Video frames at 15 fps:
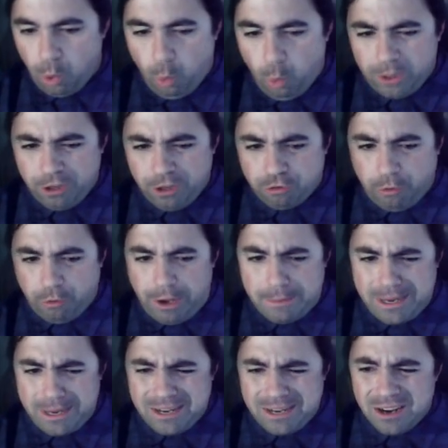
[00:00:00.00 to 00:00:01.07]
What does gray
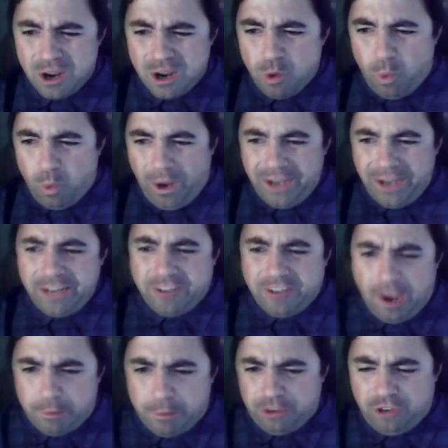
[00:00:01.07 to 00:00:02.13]
mean? Well,
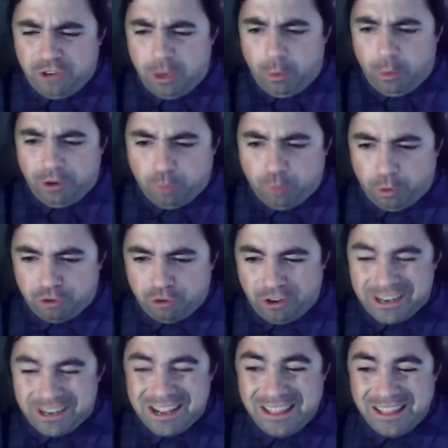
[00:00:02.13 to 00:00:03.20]
anytime we see a wastewater
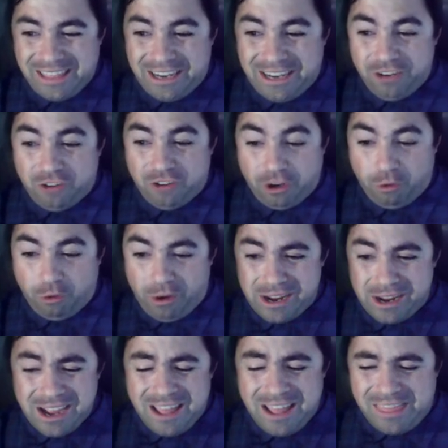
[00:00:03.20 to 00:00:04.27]
site that is in
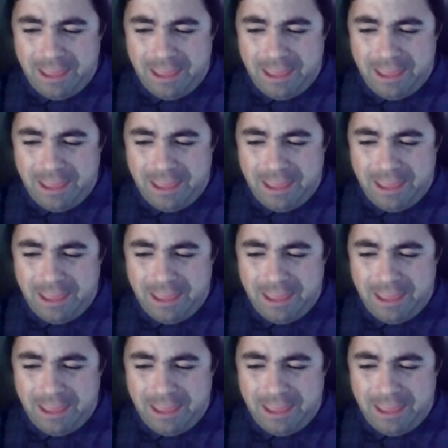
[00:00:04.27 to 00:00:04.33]
gray,